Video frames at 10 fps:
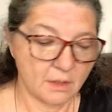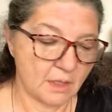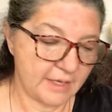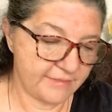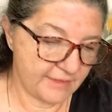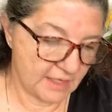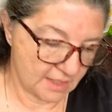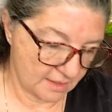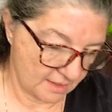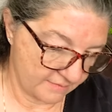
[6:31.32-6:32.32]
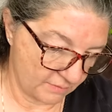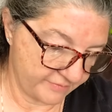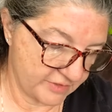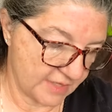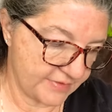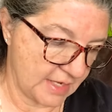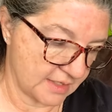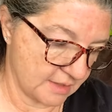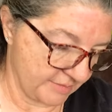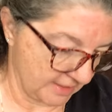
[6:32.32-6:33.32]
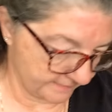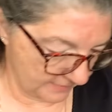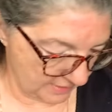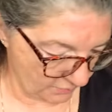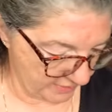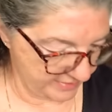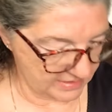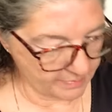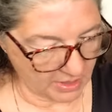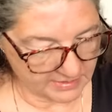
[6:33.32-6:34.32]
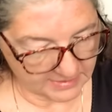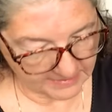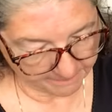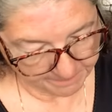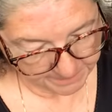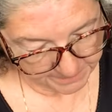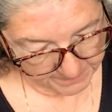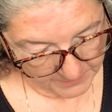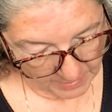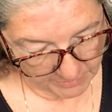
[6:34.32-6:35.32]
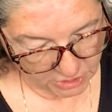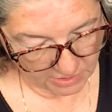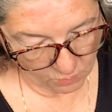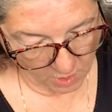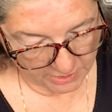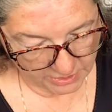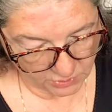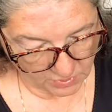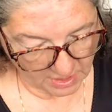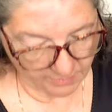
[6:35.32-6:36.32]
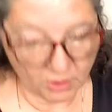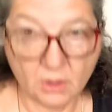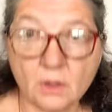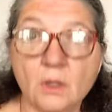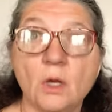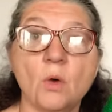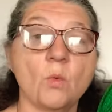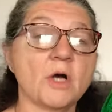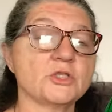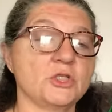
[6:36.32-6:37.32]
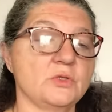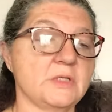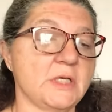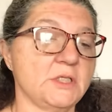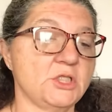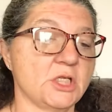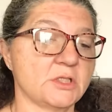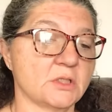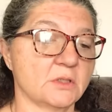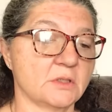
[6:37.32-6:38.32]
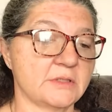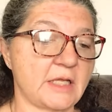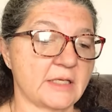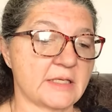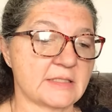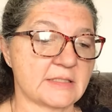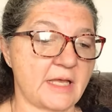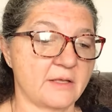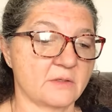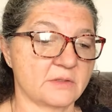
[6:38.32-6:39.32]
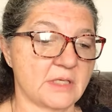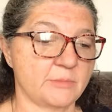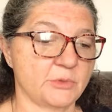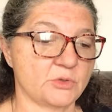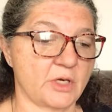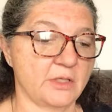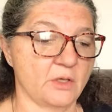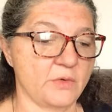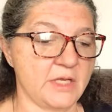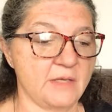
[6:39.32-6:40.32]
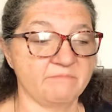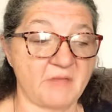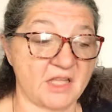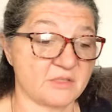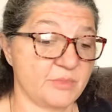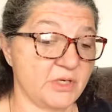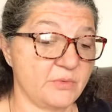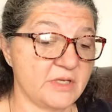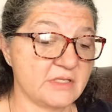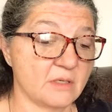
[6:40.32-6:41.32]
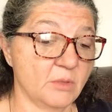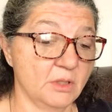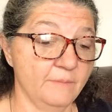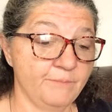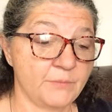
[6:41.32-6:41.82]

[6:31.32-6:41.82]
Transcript: I think we've got that coming in one of these boxes. Machine wash and dryable, wash using gentle, delicate cycle, tumble dry and low heat. That's pretty reasonable.